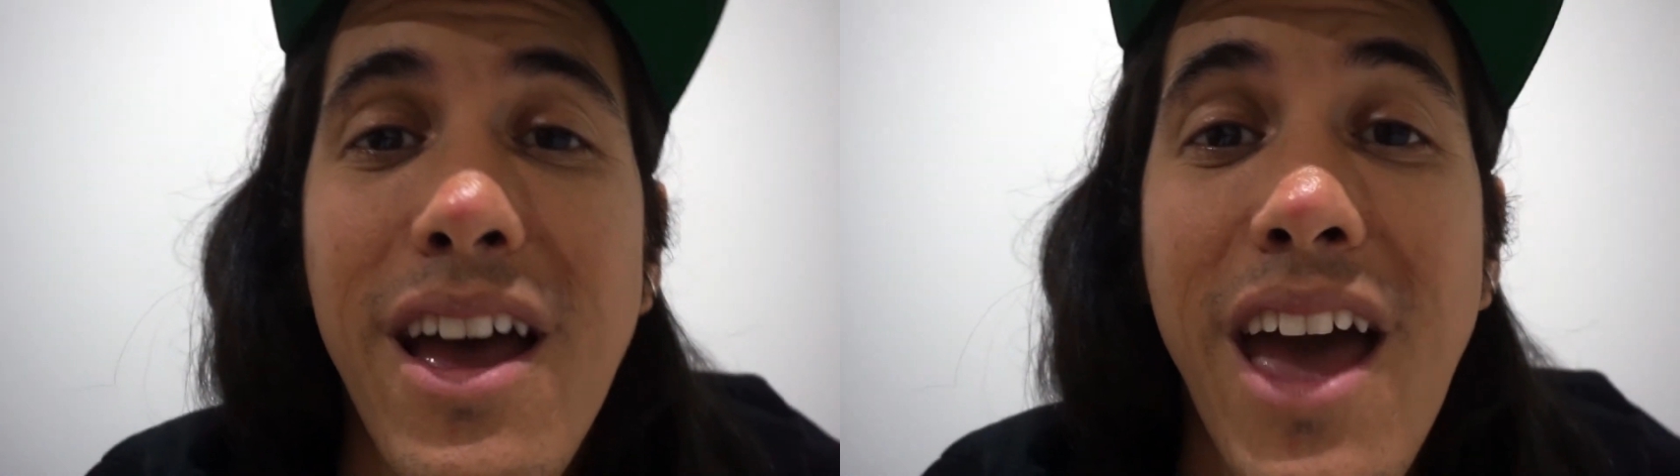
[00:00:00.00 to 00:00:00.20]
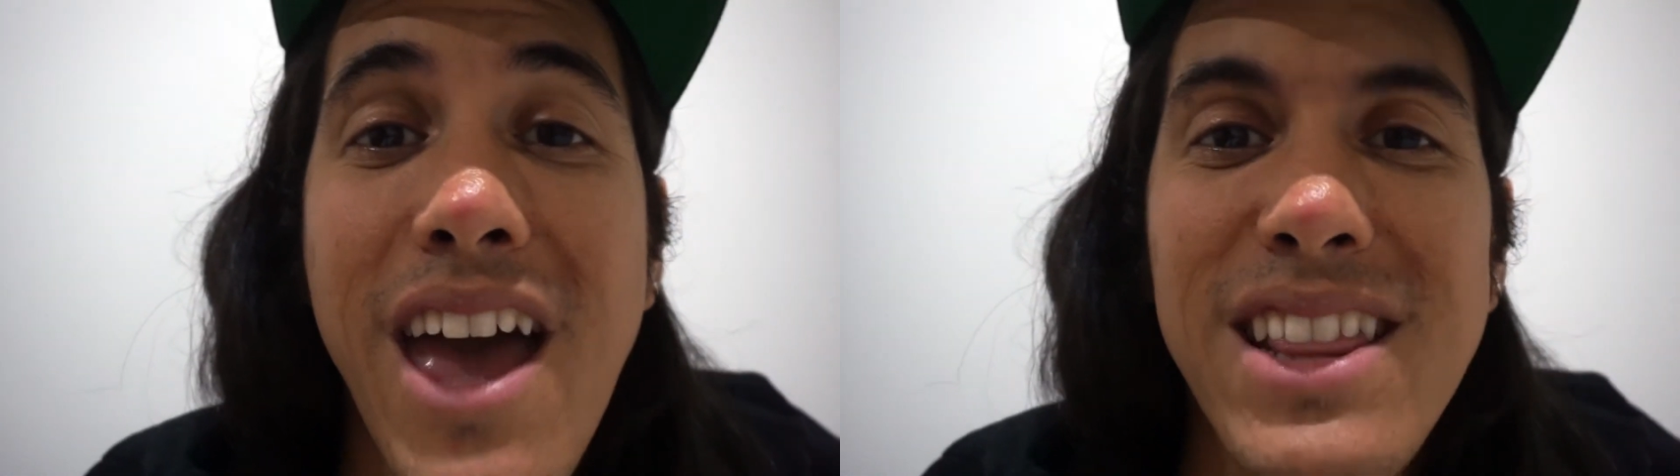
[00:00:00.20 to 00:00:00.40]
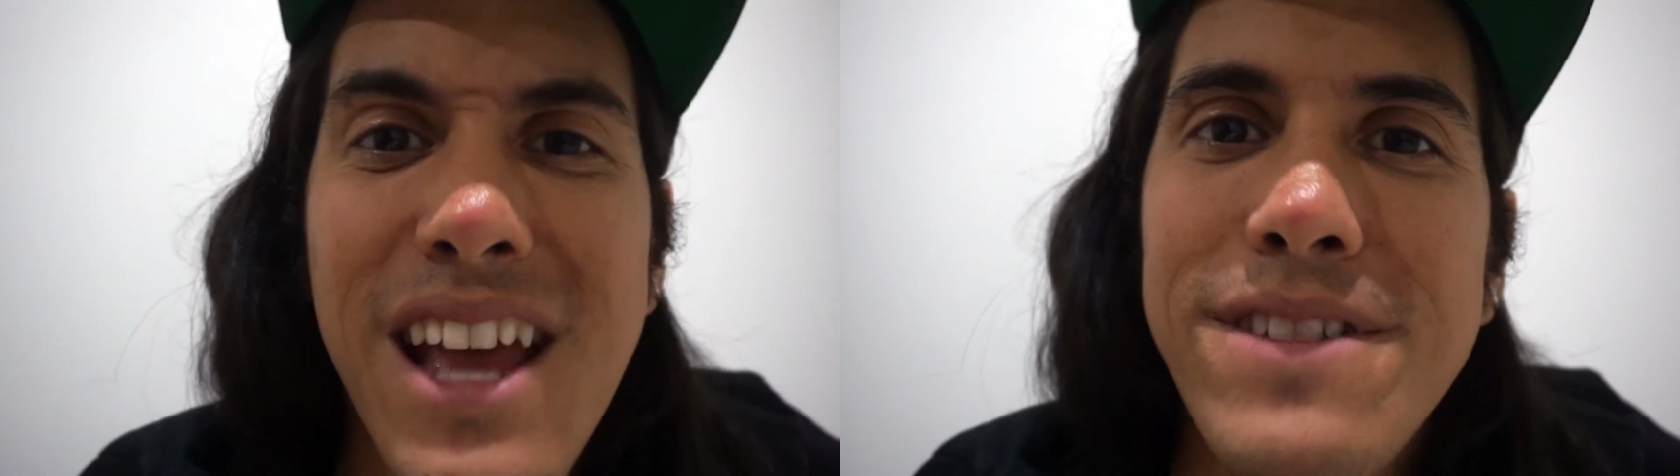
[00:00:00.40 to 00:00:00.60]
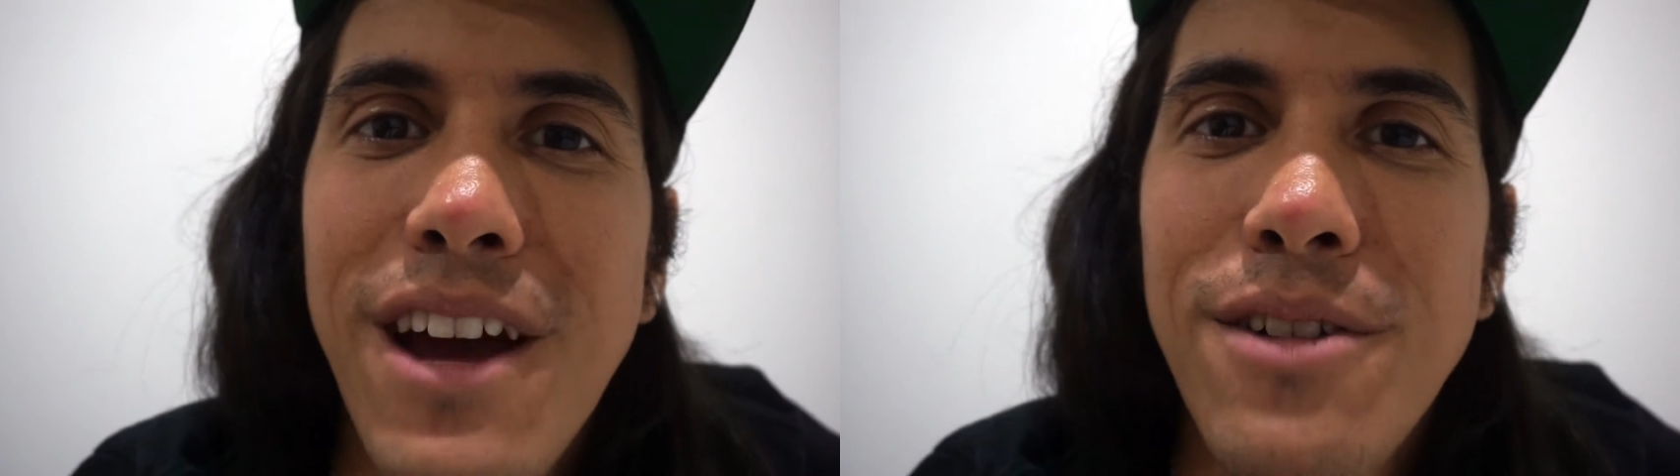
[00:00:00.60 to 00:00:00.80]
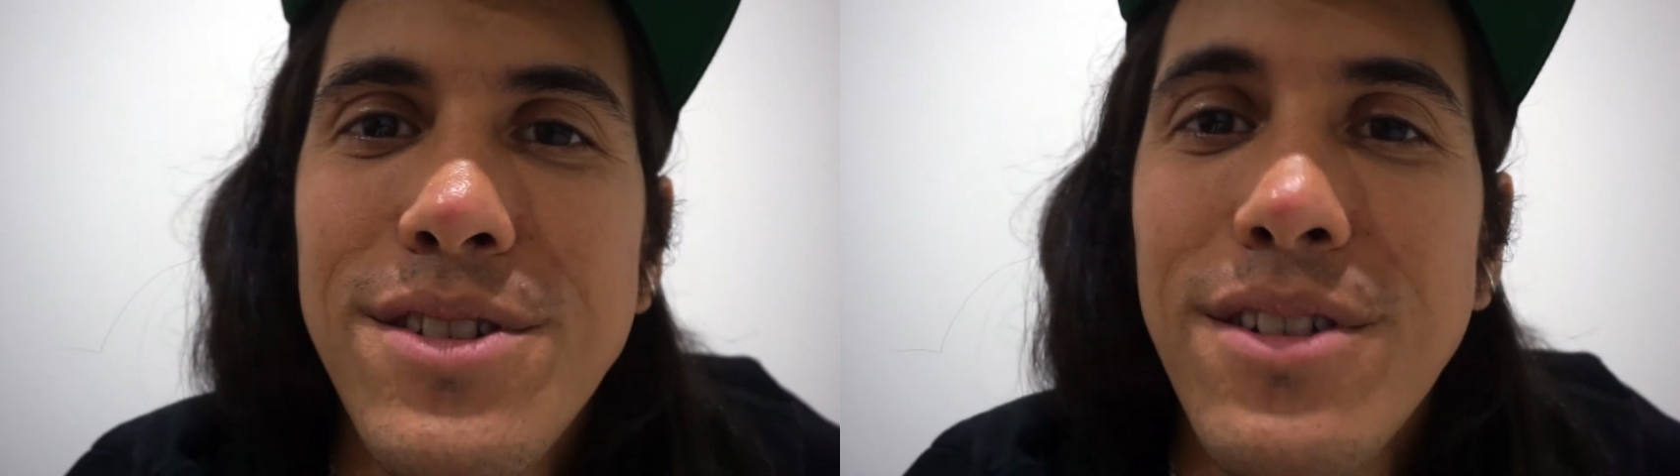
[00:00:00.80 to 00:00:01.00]
and left
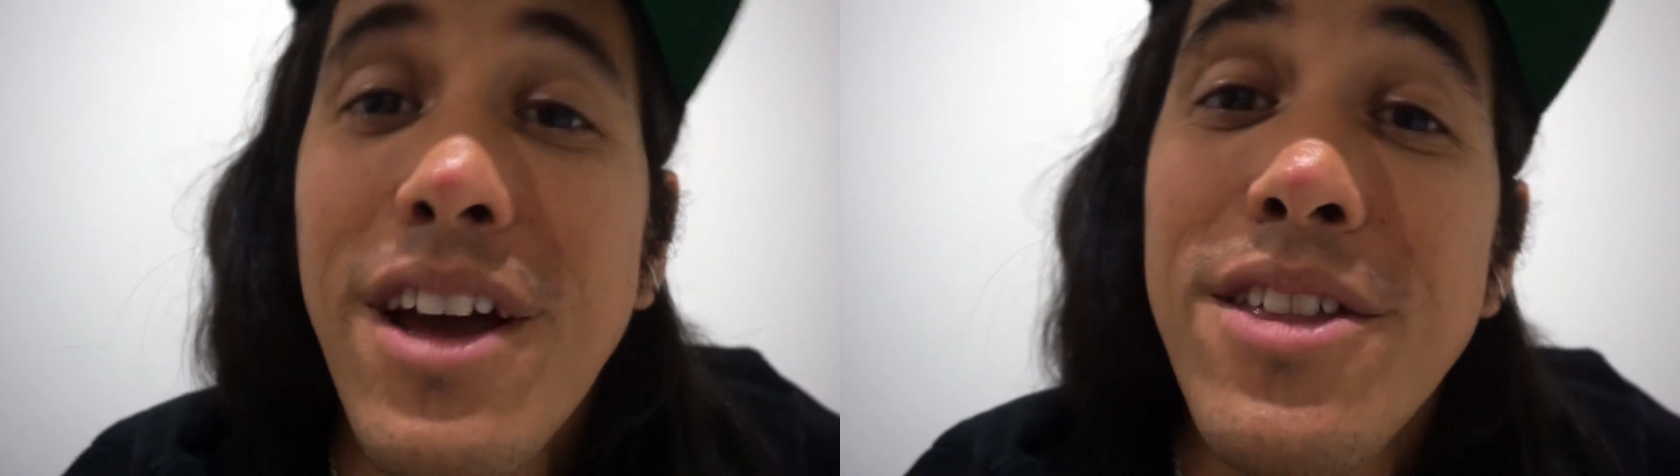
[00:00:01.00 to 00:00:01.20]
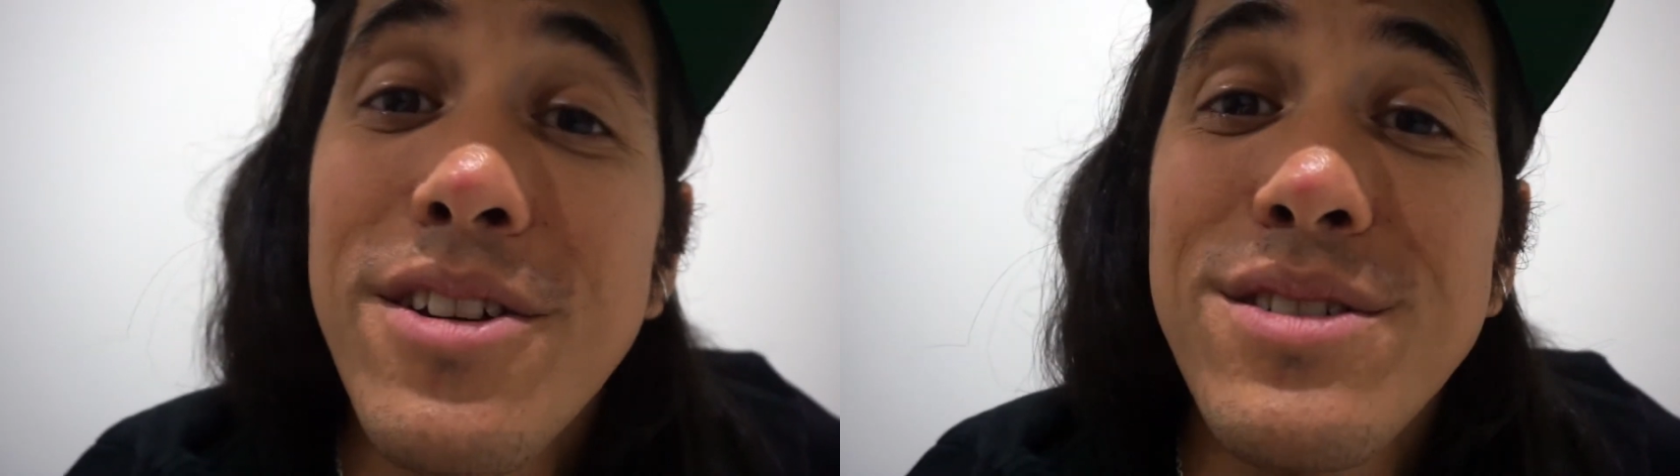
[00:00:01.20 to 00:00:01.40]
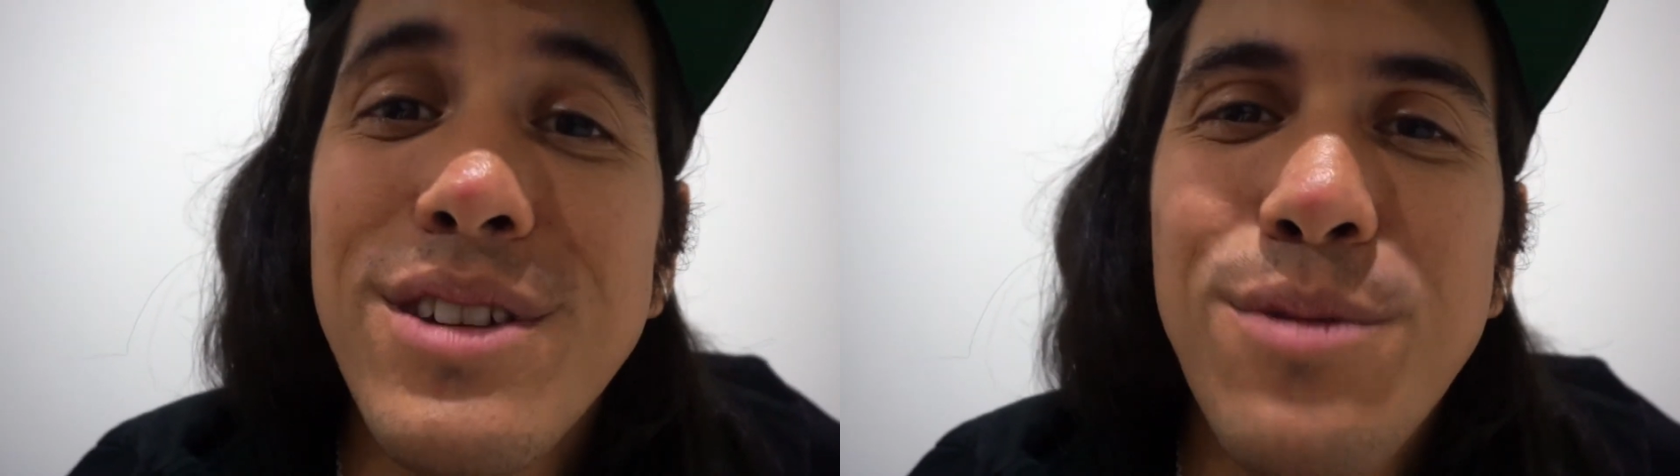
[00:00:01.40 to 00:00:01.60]
out certain others,